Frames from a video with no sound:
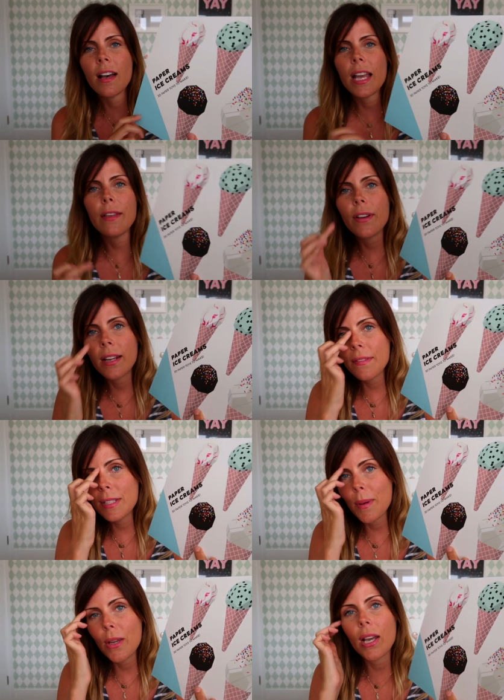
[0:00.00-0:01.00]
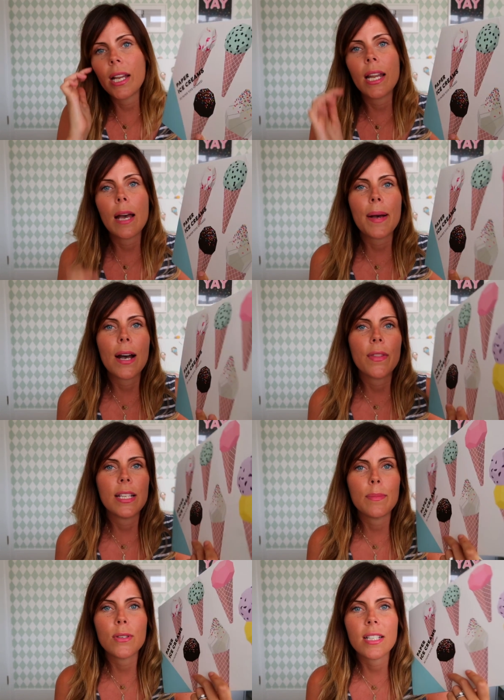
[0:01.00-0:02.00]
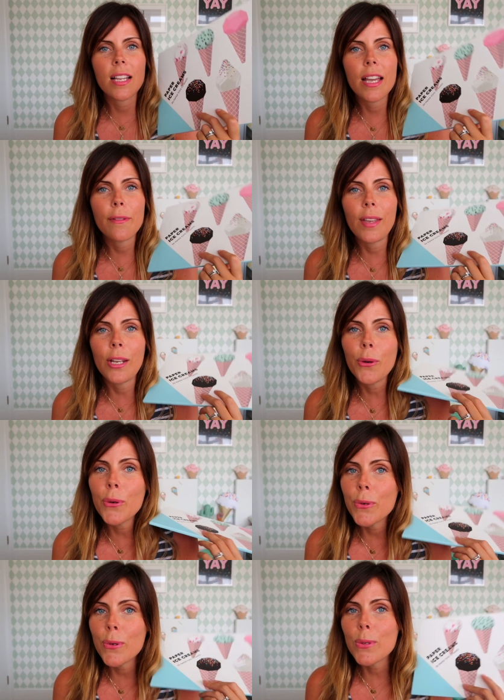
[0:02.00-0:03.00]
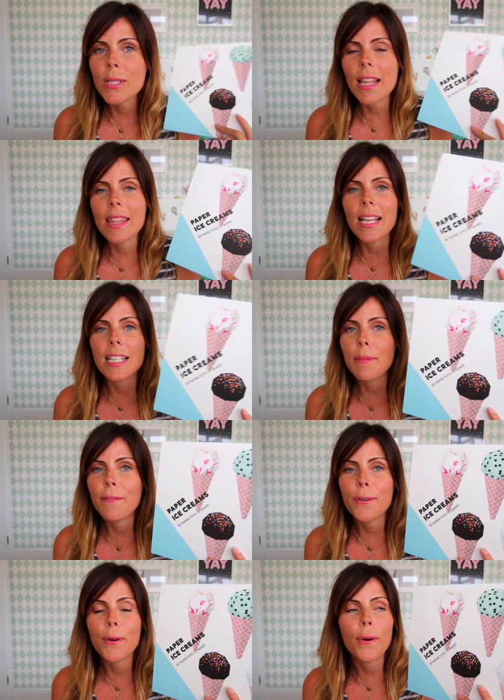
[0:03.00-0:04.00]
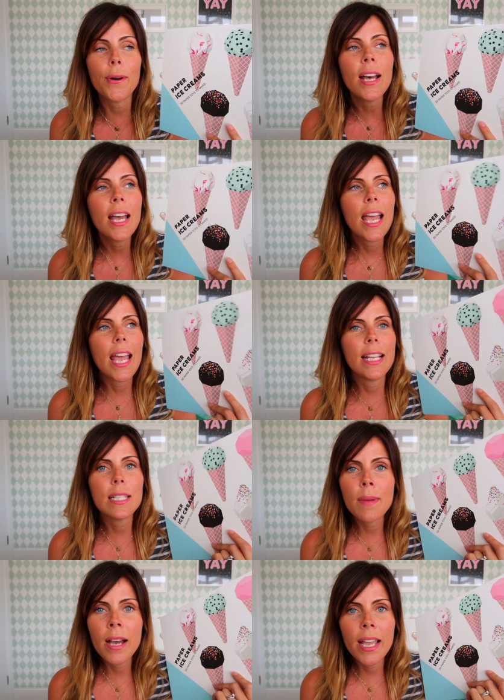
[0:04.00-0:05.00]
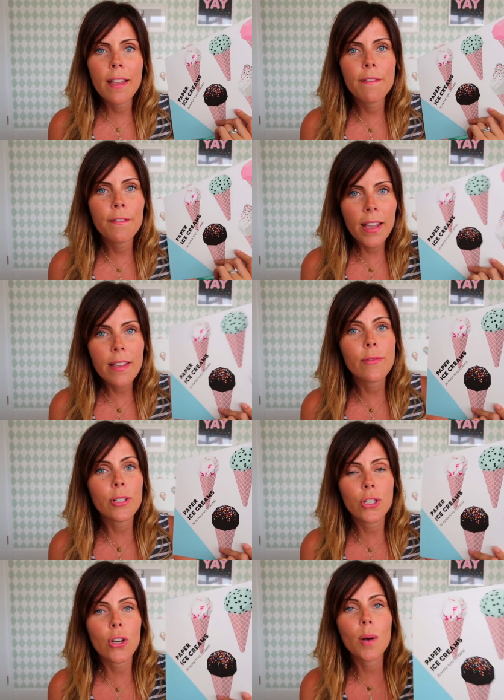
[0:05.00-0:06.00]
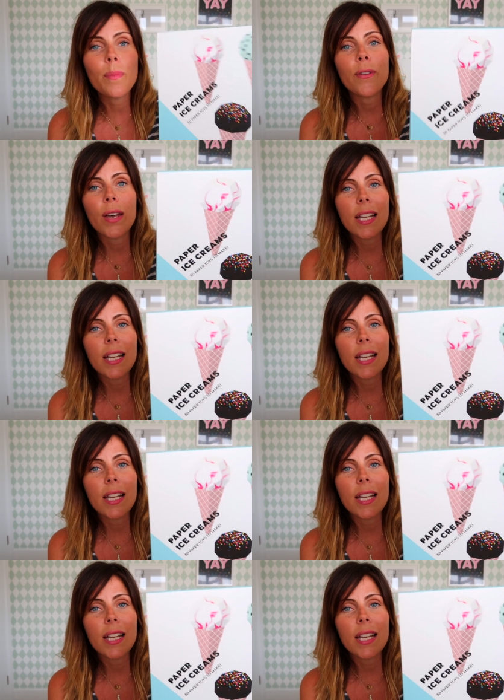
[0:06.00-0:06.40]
Life and I've spoken about This Modern Life in hauls and things before. It's my favourite shop for